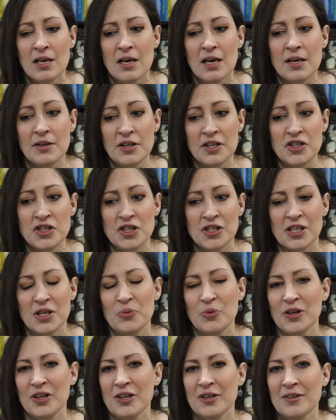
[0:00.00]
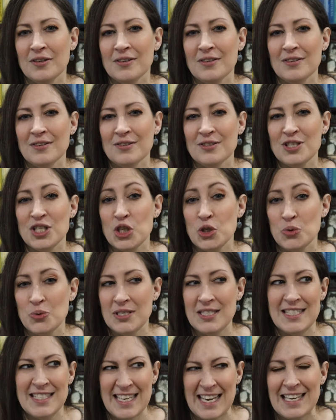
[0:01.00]
initially were too
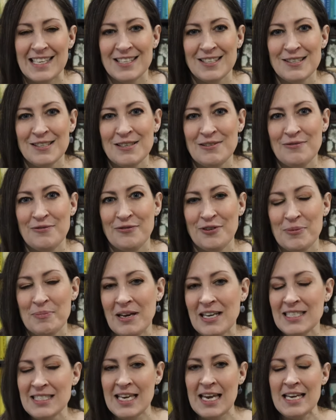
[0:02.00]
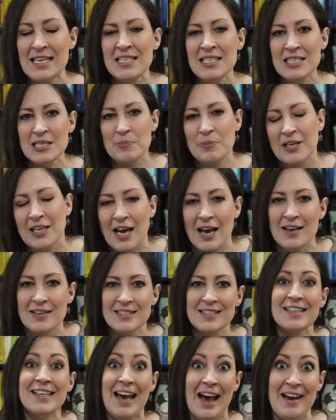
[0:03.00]
dated for my taste
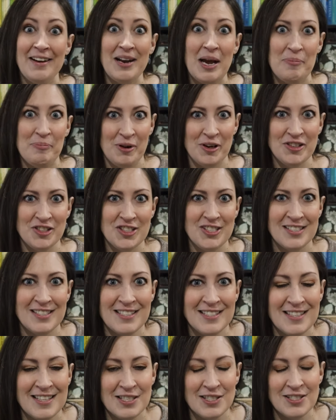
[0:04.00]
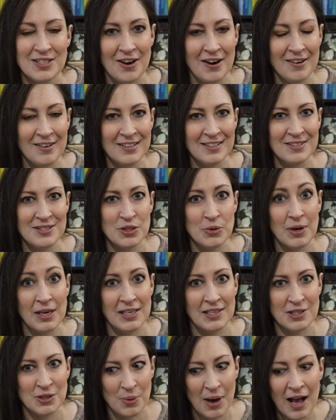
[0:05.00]
because again I purchased this yarn in
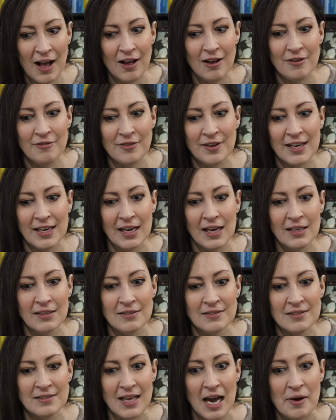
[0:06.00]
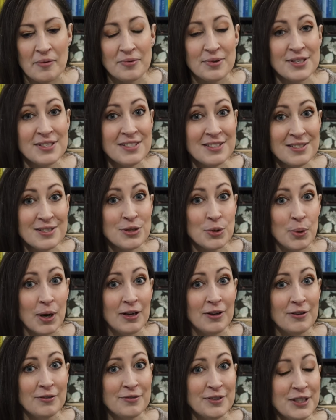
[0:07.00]
2012 and that was
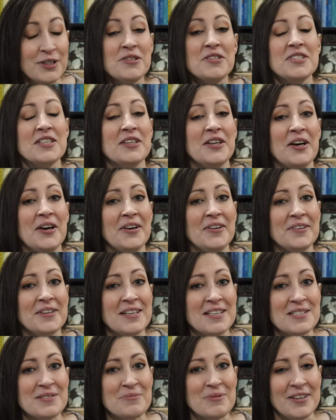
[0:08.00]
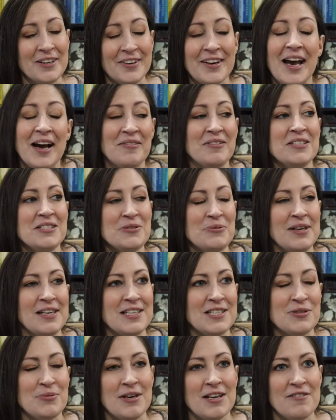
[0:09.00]
12 years ago because we are now in
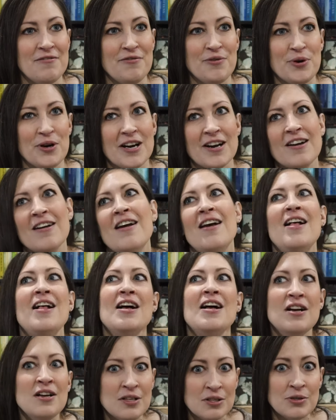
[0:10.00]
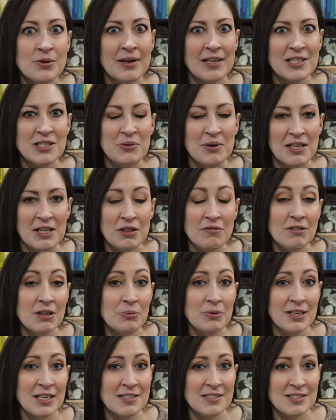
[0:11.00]
2024 2023
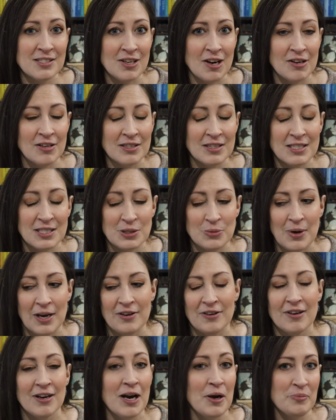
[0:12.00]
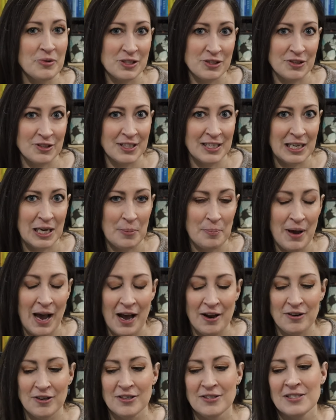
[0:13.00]
when I started the sweater and was looking up
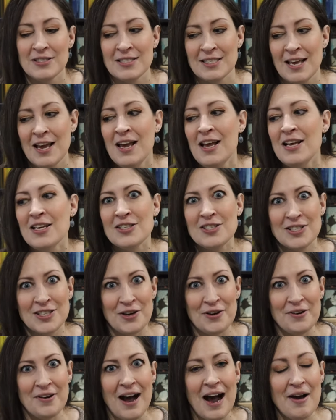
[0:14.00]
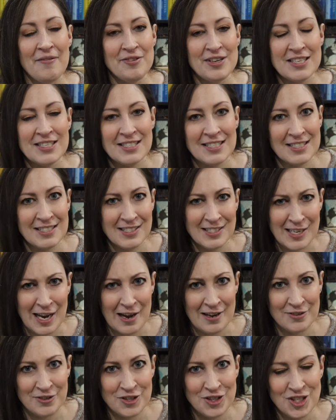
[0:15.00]
patterns so obviously
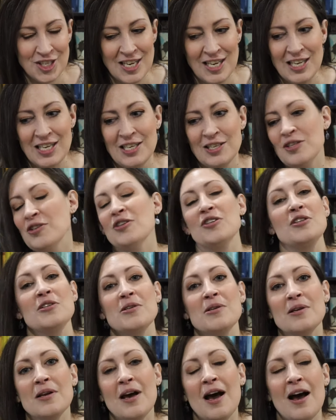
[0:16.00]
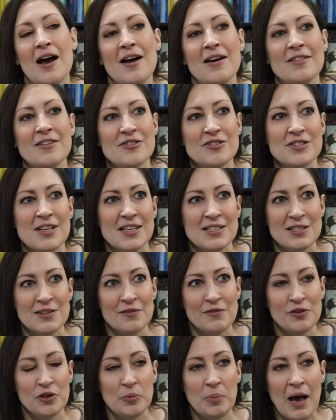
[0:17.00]
styles change uh, there's lots
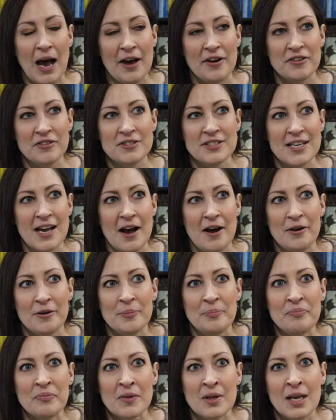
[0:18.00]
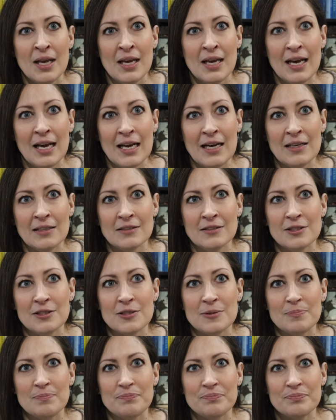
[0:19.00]
of new patterns out and